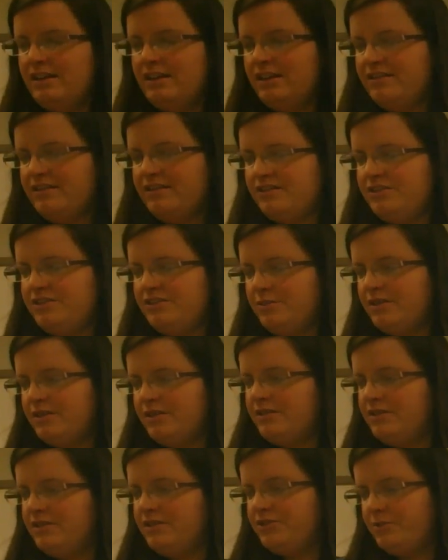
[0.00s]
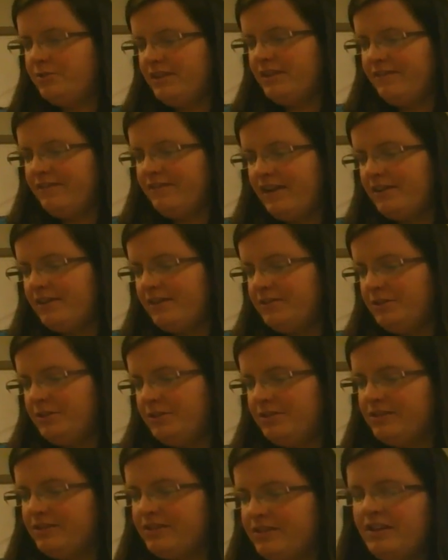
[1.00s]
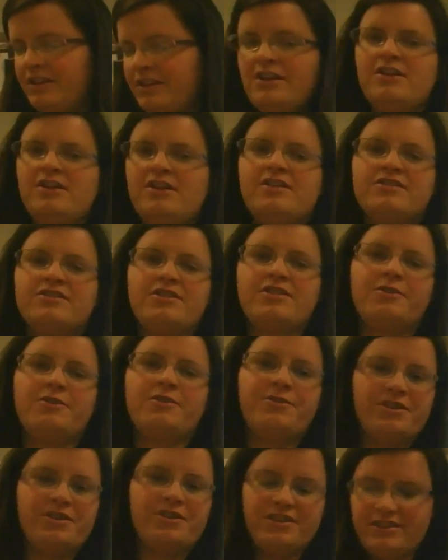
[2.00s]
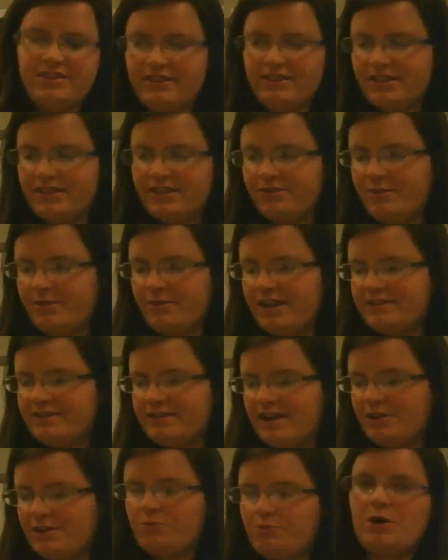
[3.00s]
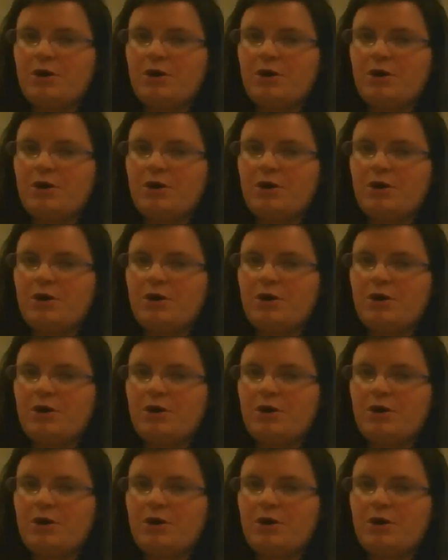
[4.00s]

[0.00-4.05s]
is 225 newtons? So first, let's write down